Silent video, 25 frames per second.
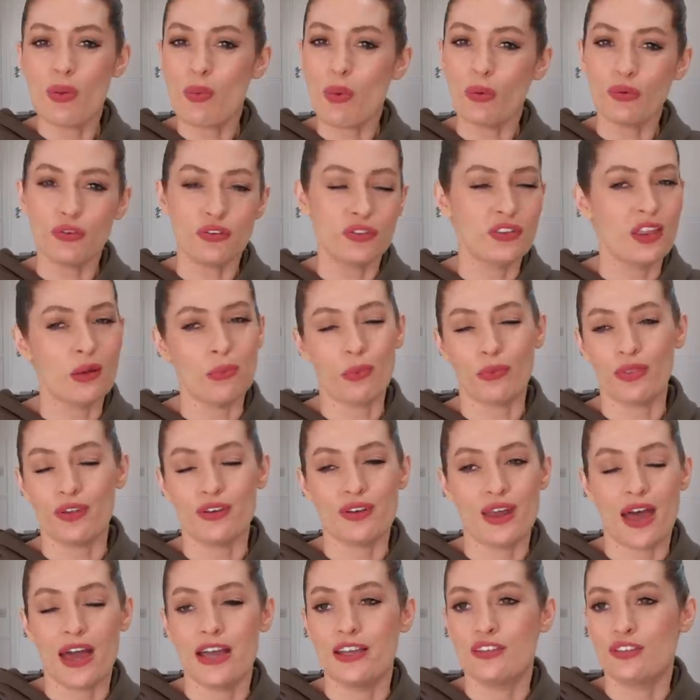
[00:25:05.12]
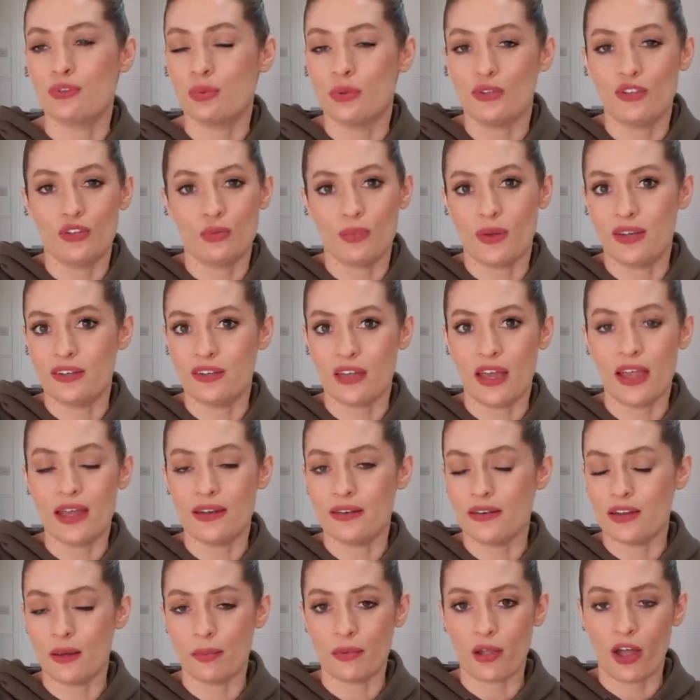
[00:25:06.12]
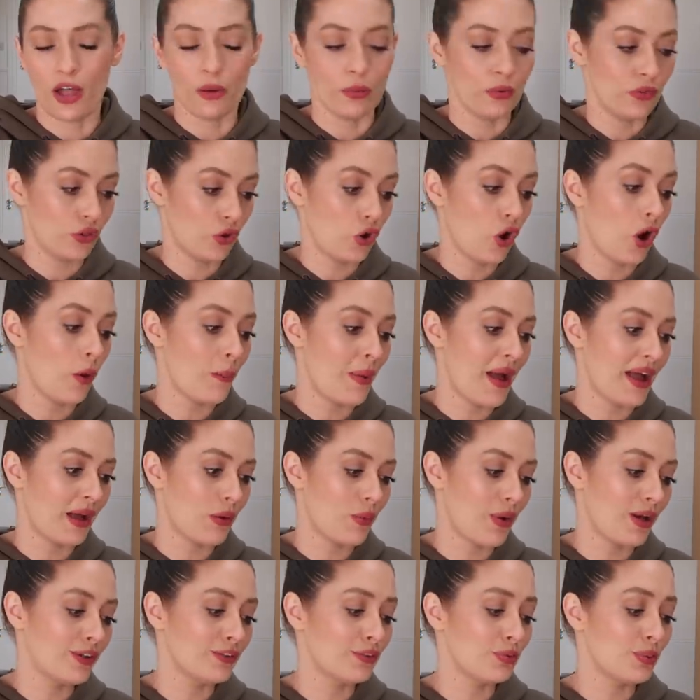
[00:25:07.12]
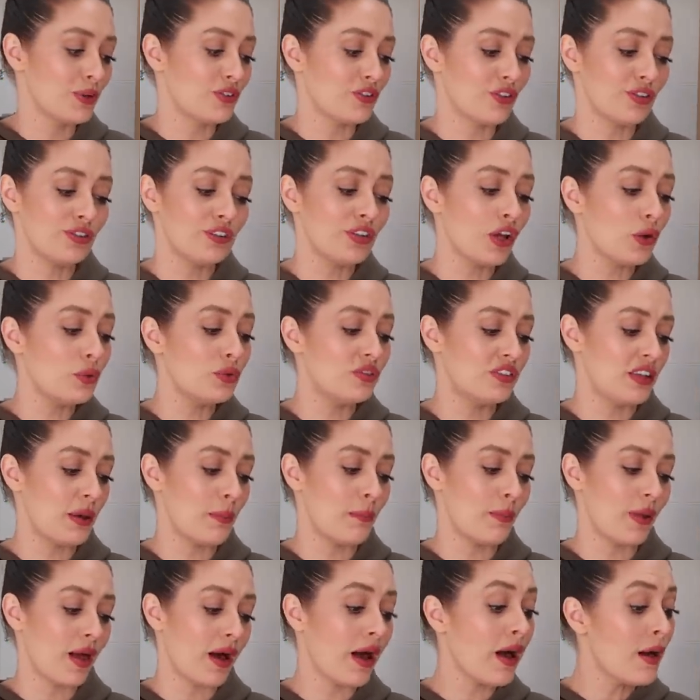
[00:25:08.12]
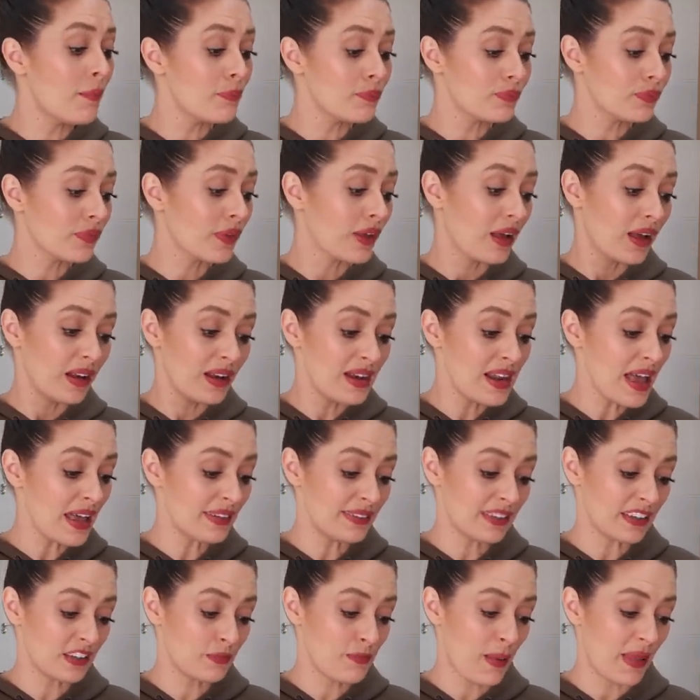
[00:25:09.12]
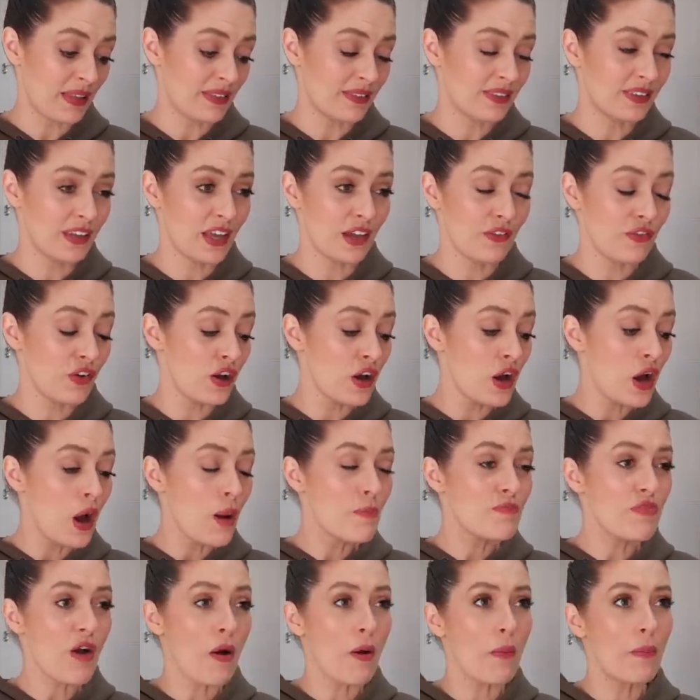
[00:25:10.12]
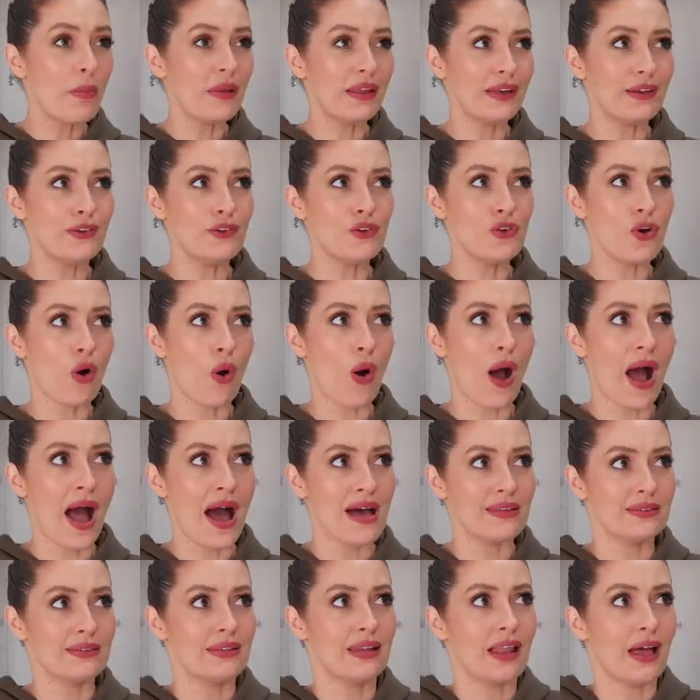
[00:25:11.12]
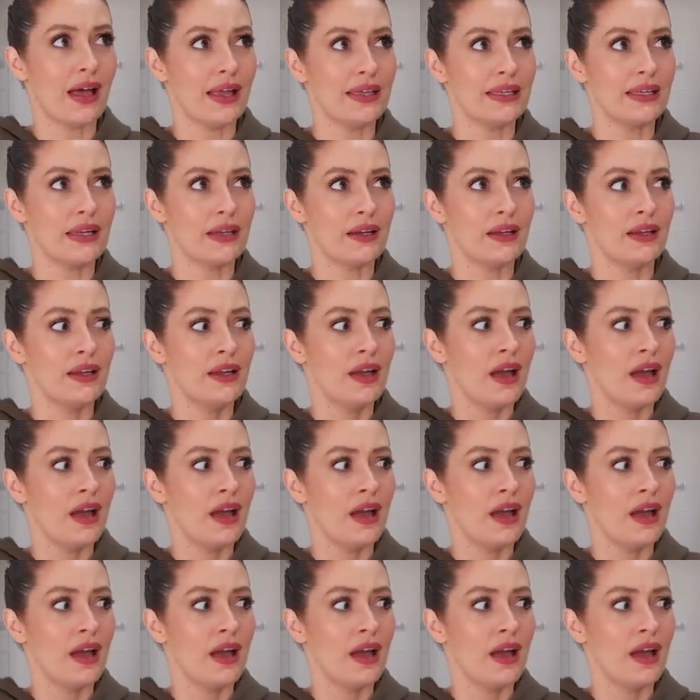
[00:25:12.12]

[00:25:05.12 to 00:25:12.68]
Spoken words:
we wanted them on the day, so we just ended up going with the Kopang ones, which are so similar, less expensive, probably not as like,